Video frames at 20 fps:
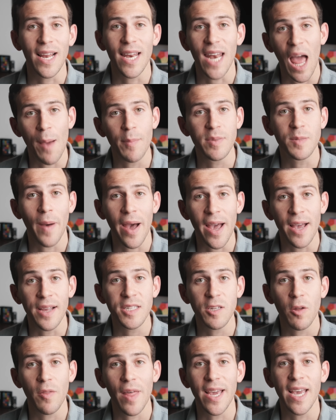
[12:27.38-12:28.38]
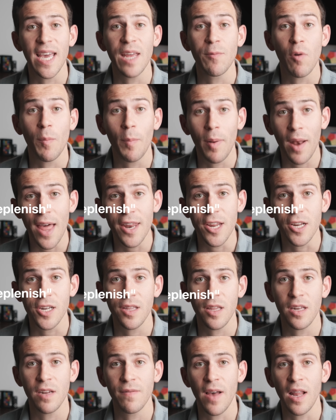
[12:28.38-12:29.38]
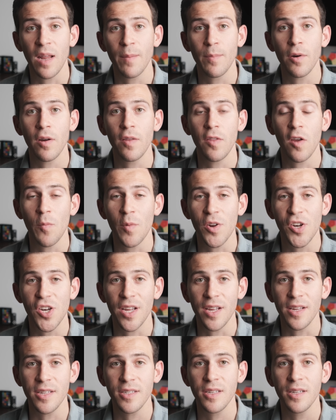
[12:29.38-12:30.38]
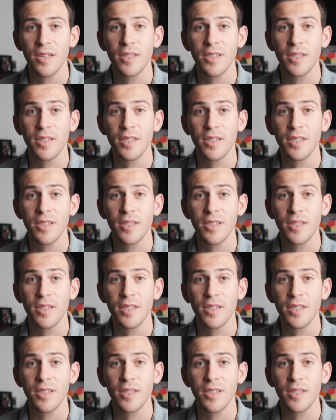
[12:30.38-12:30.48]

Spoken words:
labs buy it so they can replenish the developer in their machines,